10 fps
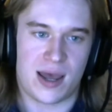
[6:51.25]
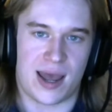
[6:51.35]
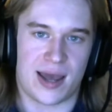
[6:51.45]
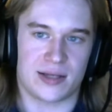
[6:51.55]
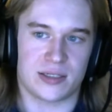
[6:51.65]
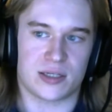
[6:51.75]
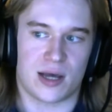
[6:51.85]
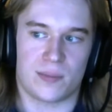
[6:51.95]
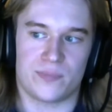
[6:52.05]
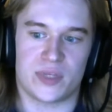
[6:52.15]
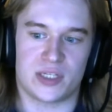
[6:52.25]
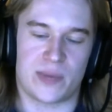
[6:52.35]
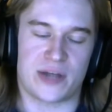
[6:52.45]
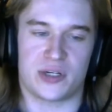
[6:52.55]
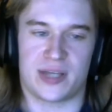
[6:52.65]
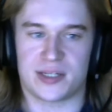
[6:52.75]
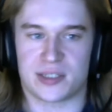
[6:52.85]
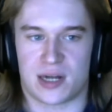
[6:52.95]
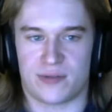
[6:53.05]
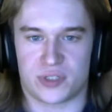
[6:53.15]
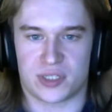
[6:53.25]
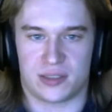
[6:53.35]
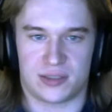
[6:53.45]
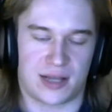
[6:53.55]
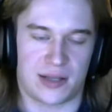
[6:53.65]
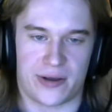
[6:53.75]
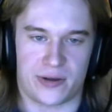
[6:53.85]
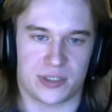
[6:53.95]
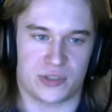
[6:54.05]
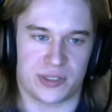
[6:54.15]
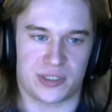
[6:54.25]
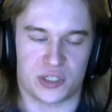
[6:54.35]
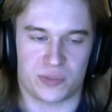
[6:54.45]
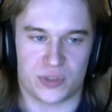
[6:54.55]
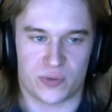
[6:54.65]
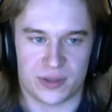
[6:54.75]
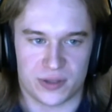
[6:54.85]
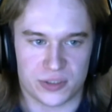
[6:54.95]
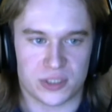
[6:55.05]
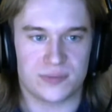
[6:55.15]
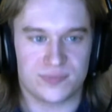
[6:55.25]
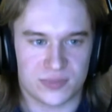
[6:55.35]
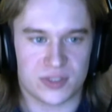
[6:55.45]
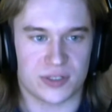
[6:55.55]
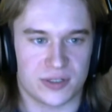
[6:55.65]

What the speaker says: and the dimension gates kind of just like allow you to transition between those. So